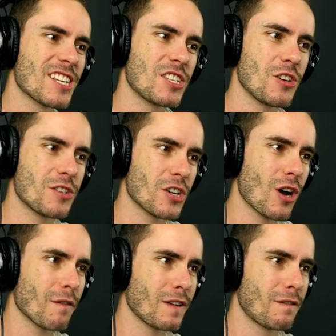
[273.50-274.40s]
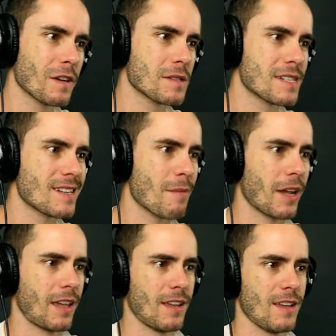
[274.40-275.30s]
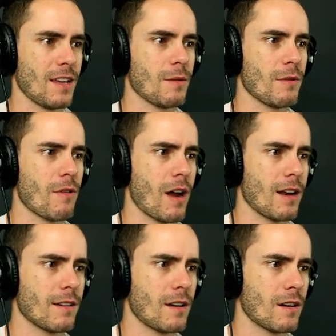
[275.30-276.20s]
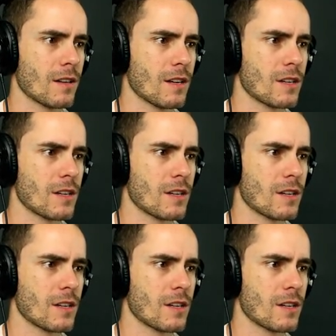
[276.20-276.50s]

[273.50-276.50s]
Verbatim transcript: just use your coffee-filled stomach. It'll be right. Oh,